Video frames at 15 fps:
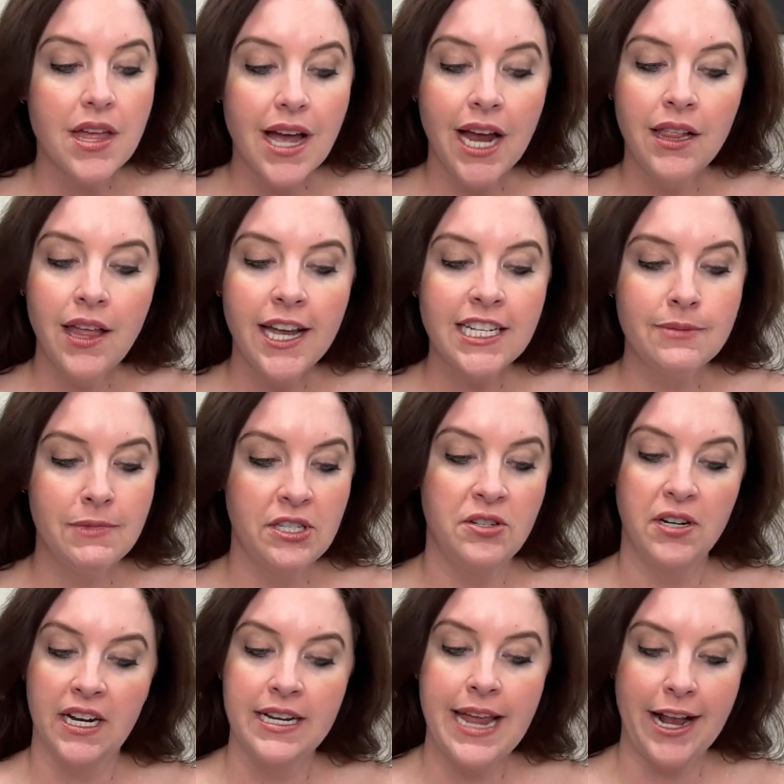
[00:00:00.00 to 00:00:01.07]
I liked
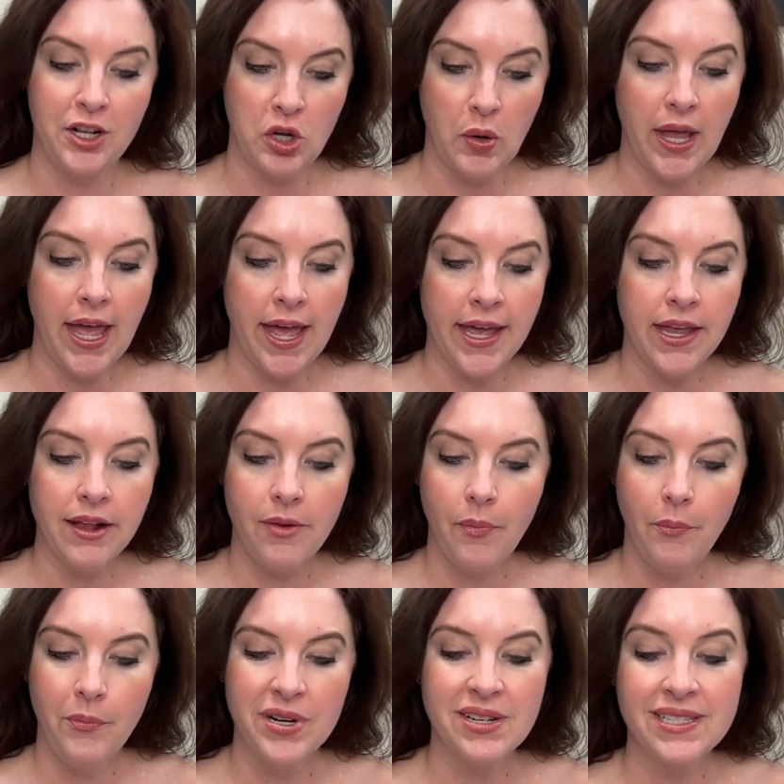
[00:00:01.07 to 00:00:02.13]
Mr. Connect okay,
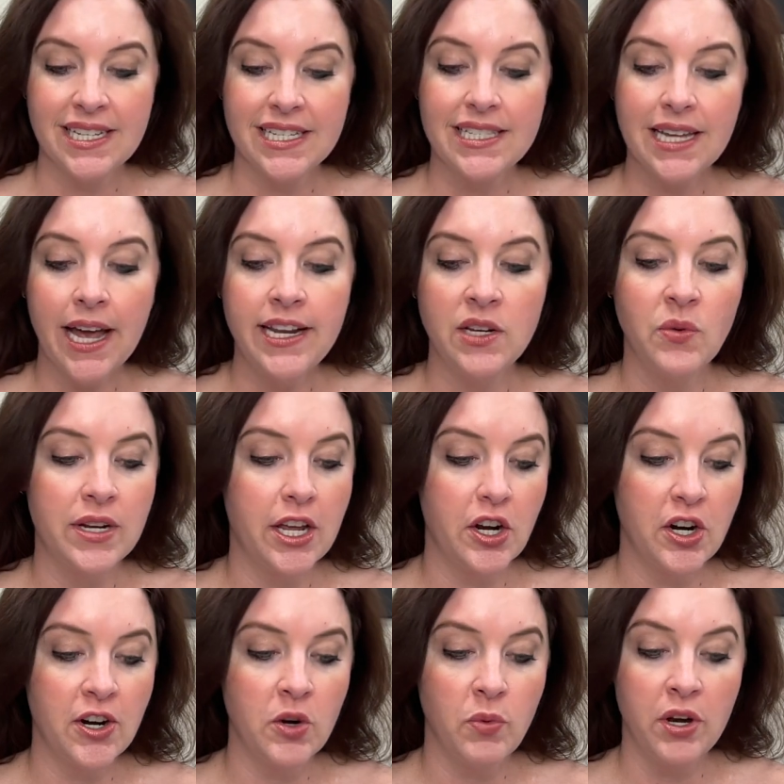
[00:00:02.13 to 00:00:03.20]
but I was excited when I
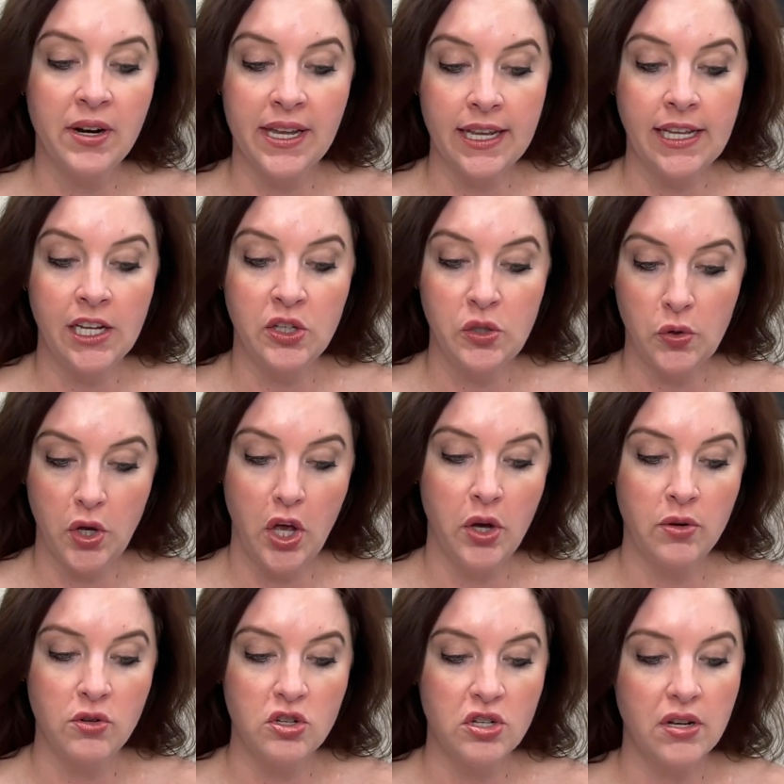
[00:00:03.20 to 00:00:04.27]
heard we were getting a new
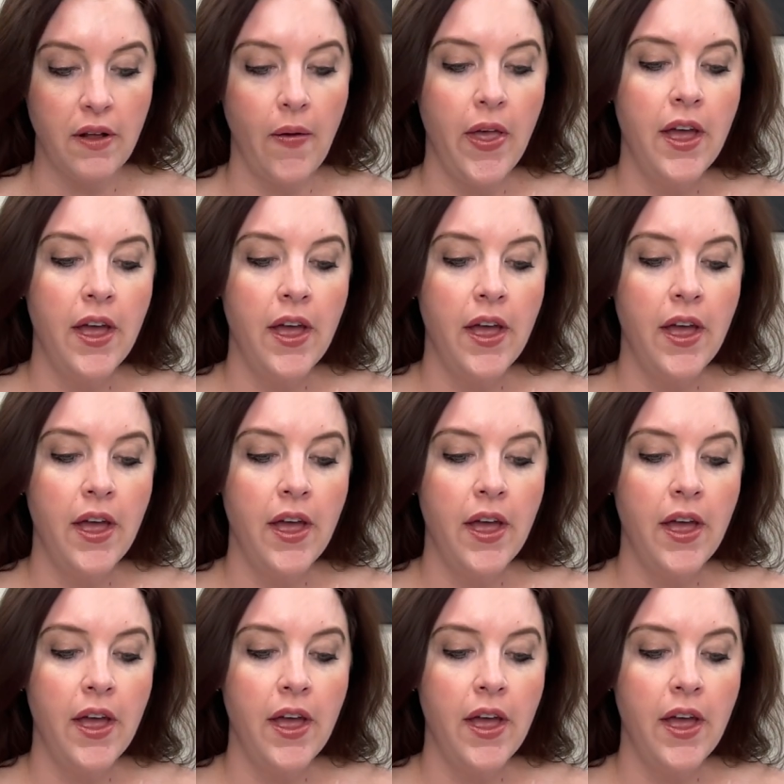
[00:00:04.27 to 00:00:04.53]
coach.